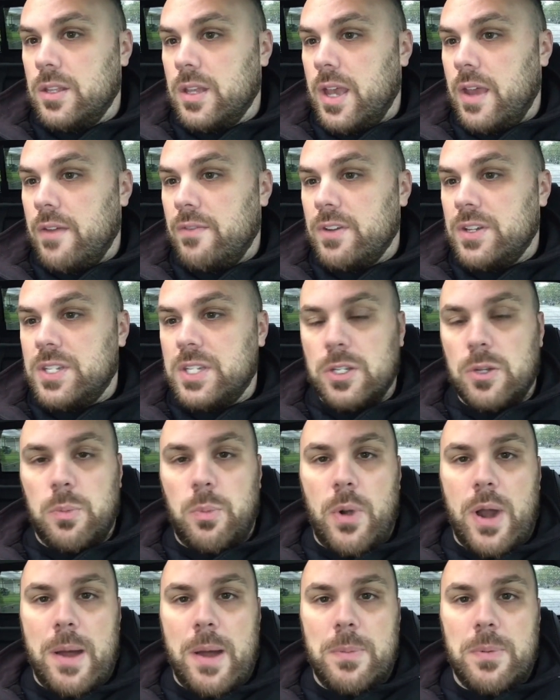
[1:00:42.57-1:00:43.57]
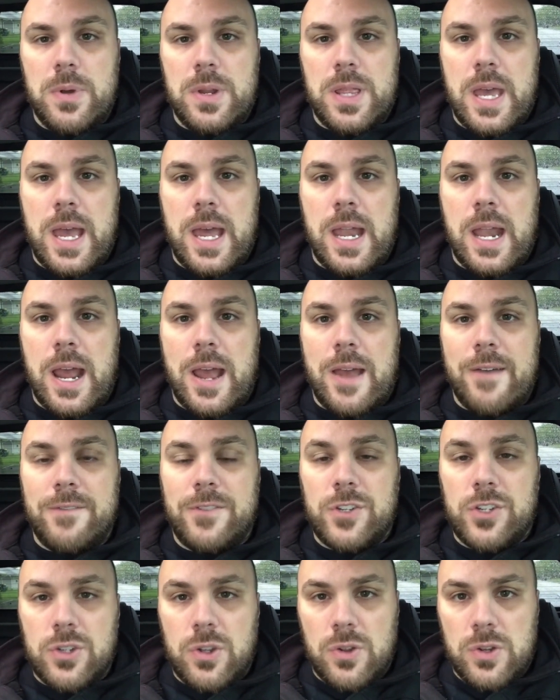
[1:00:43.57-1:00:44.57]
every single property that I've
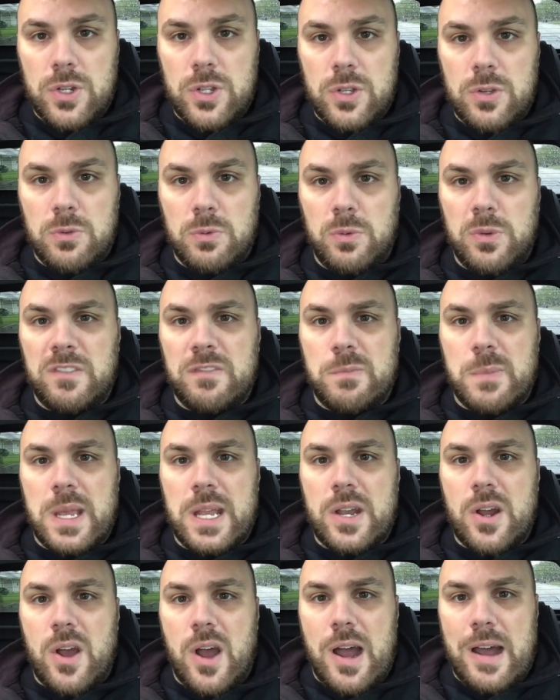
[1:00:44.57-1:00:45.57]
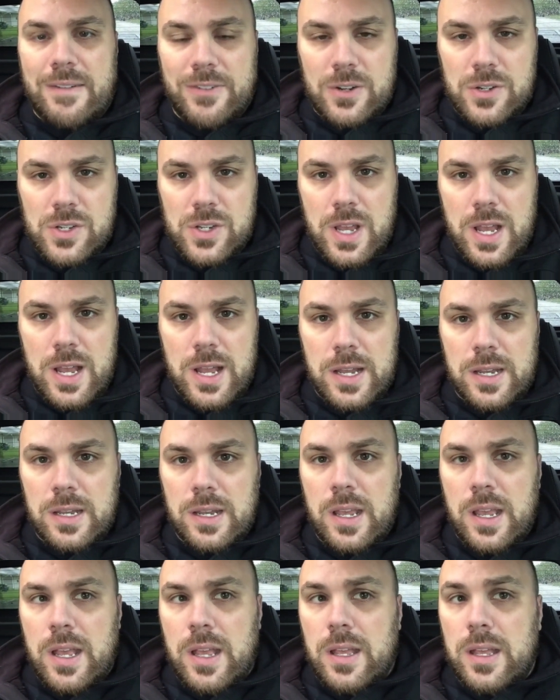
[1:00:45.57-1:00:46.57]
shown you, we've made offers on.
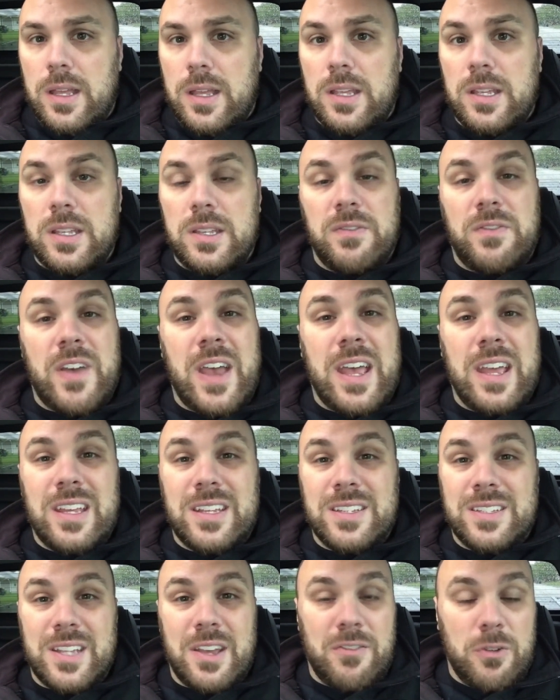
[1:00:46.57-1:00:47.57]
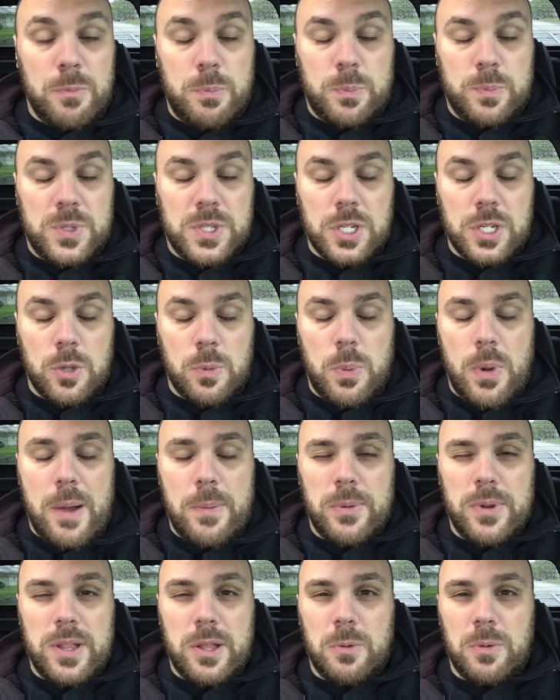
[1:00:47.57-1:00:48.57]
Is every single
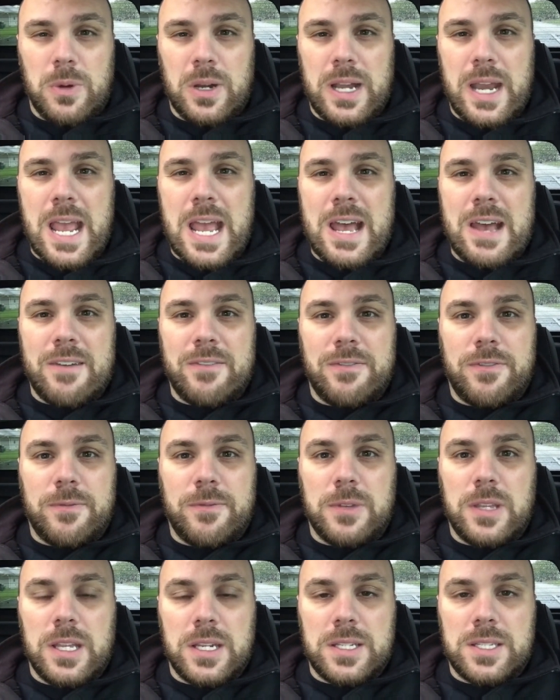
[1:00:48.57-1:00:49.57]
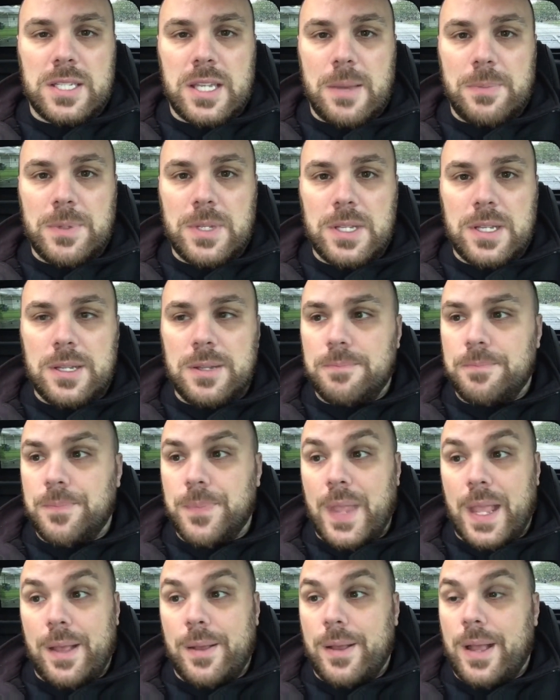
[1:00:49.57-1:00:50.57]
property that we're going to have get accepted?
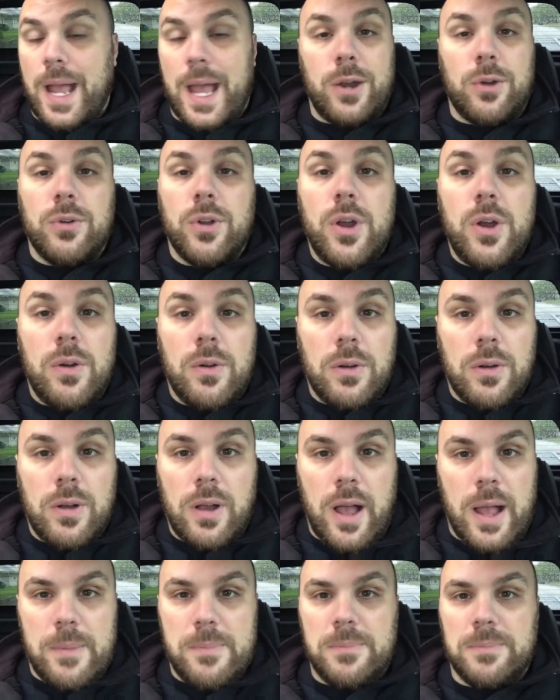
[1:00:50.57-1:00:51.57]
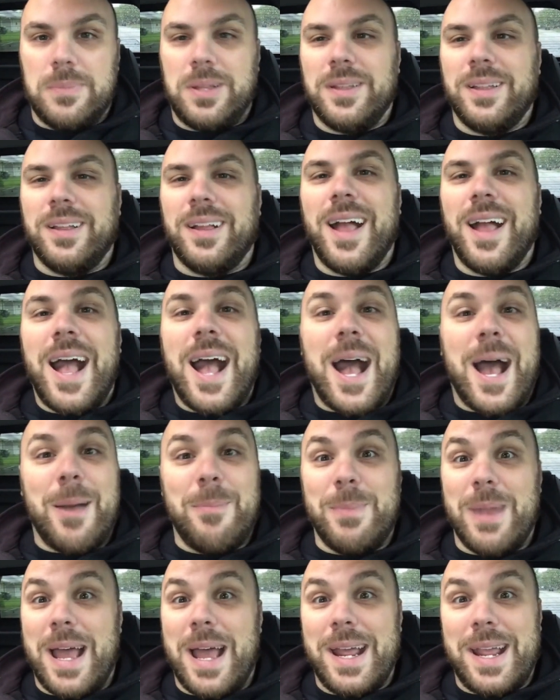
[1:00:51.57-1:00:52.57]
I don't know. I'm
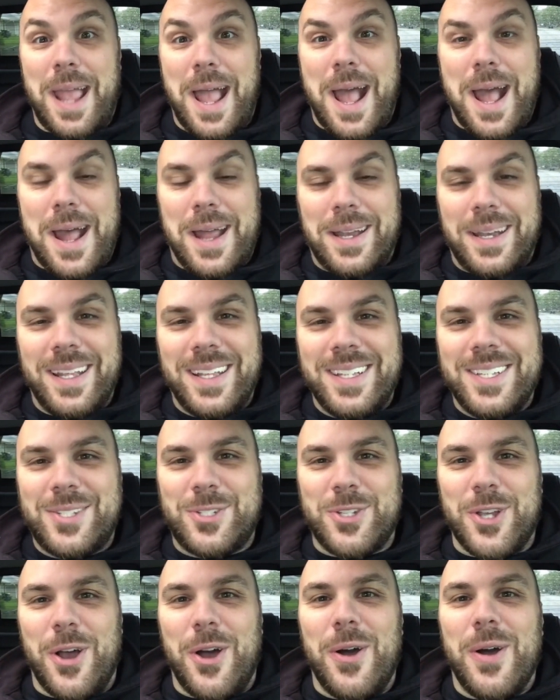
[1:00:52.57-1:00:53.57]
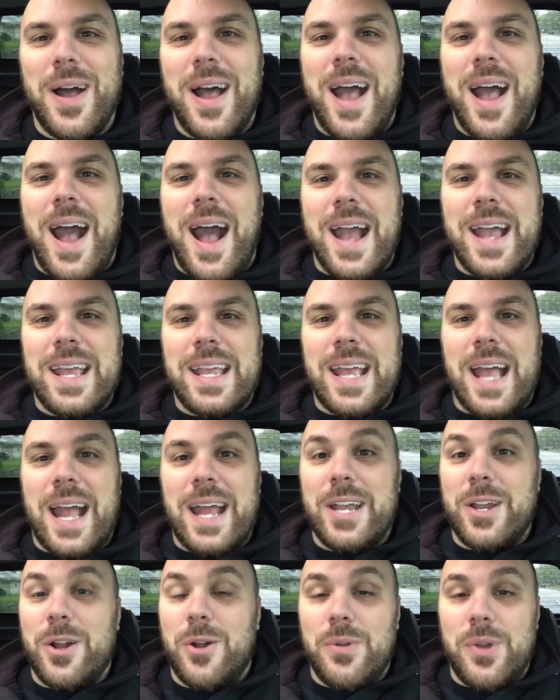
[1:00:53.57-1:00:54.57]
not God, so
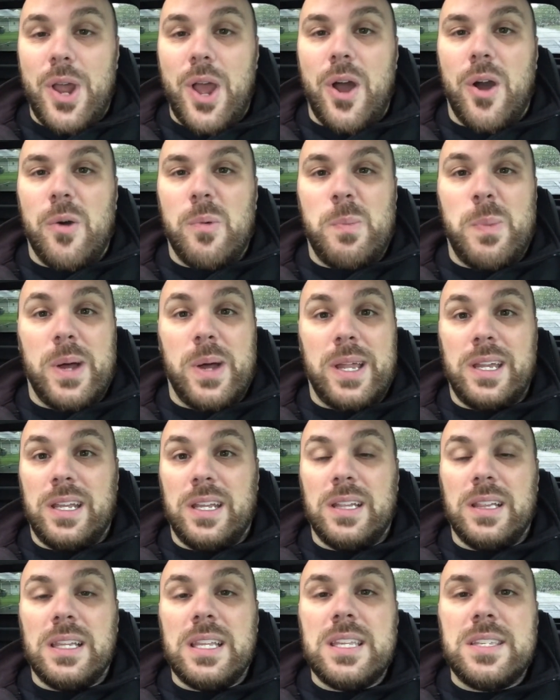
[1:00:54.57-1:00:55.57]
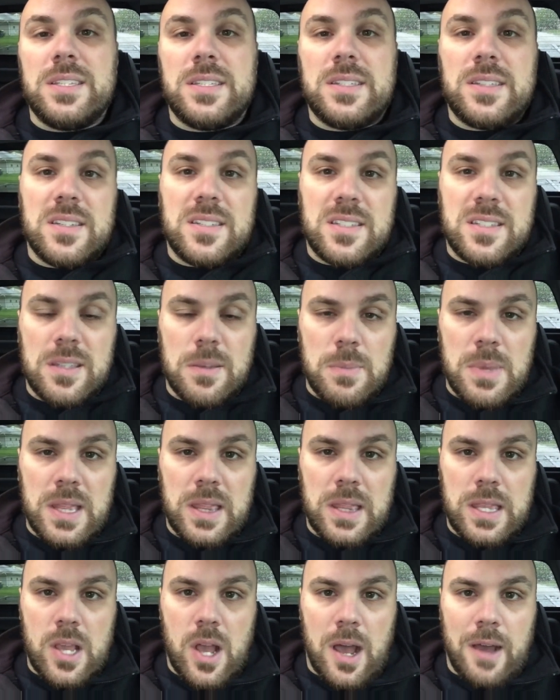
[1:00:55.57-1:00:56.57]
I don't know, but at least submit
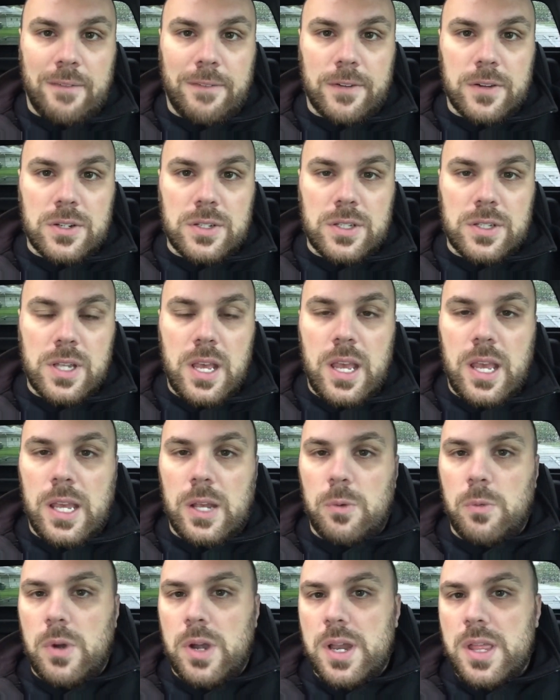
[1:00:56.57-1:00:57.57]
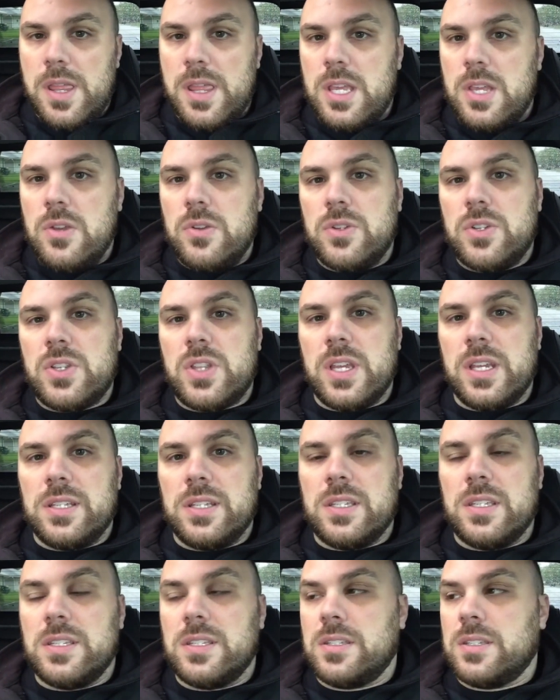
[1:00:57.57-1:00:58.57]
the offers. And one of the huge things
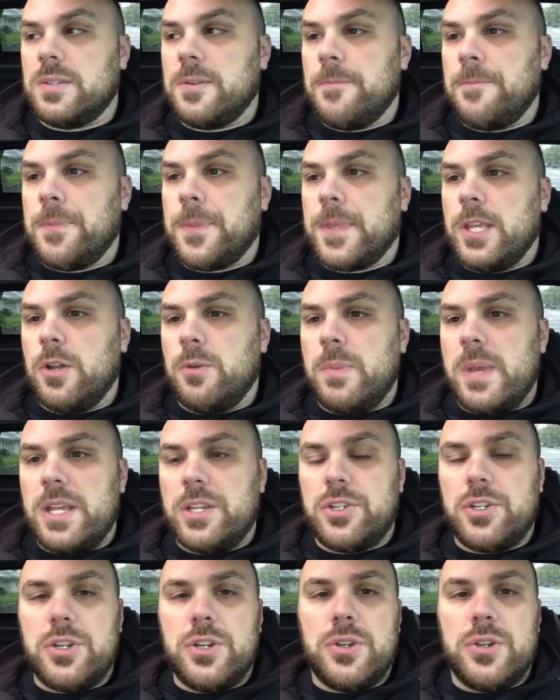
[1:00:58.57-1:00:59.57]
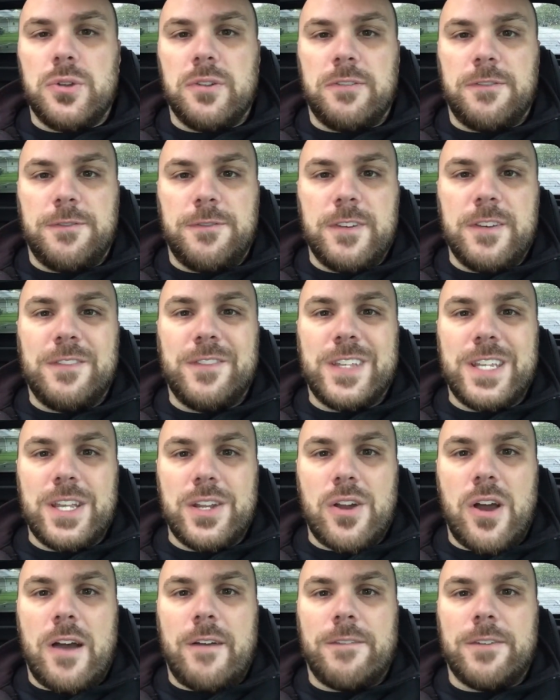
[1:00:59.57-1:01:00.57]
is, you know, make sure you're doing 15
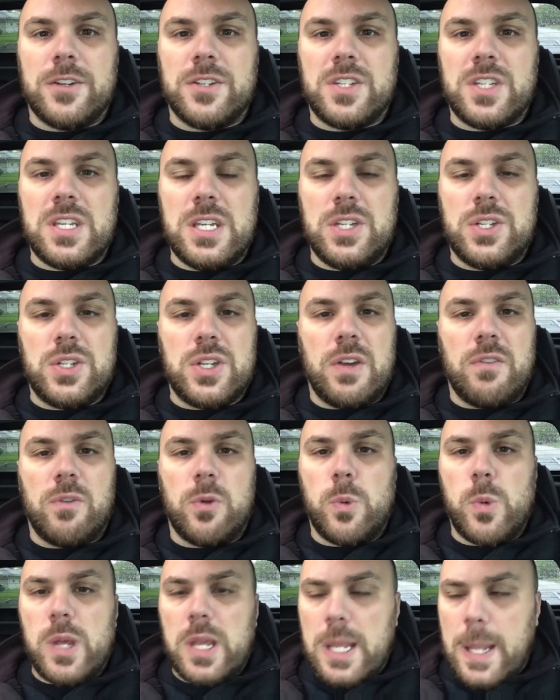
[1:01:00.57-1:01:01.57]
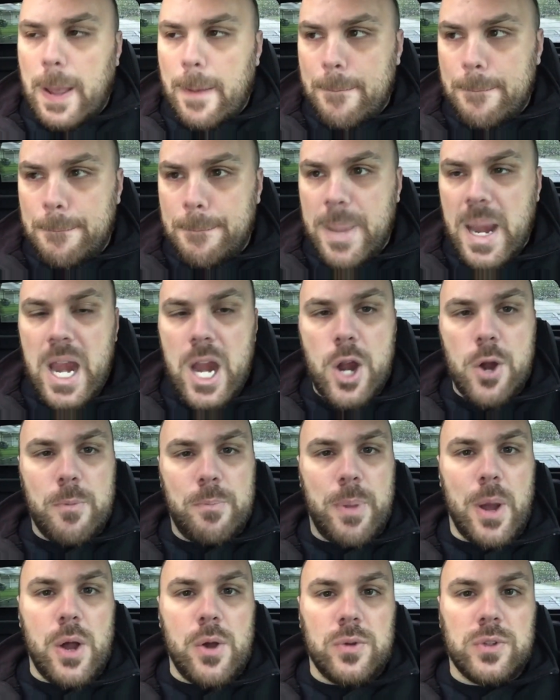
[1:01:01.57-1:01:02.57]
offers each and every week, bare
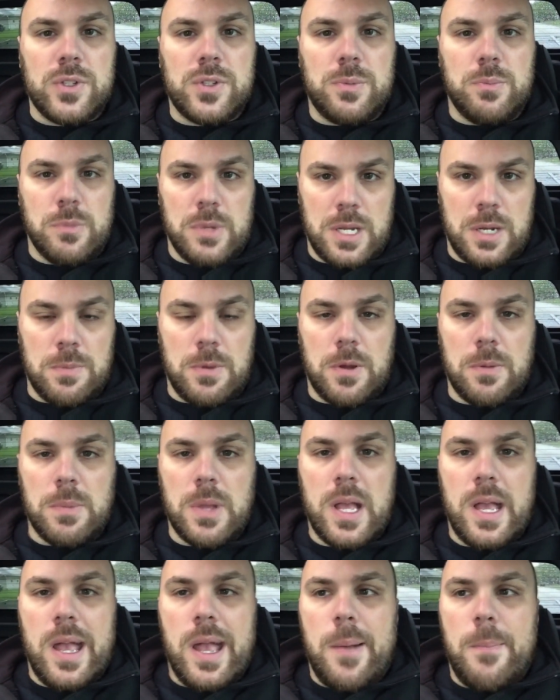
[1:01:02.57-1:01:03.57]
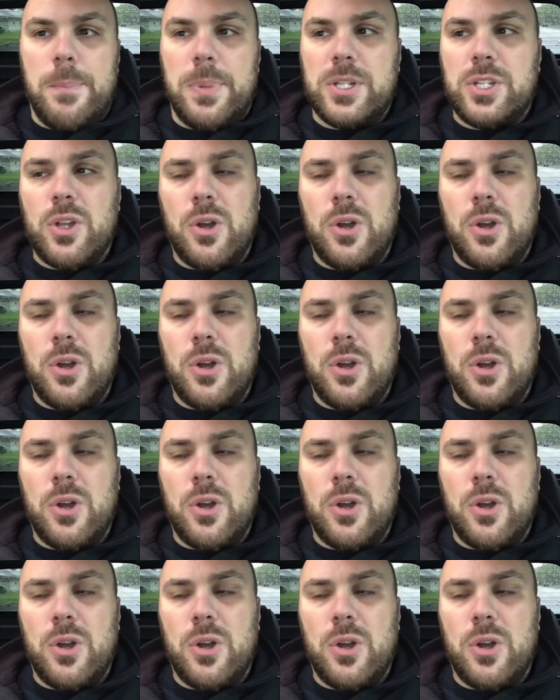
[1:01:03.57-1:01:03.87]
bones minimum. But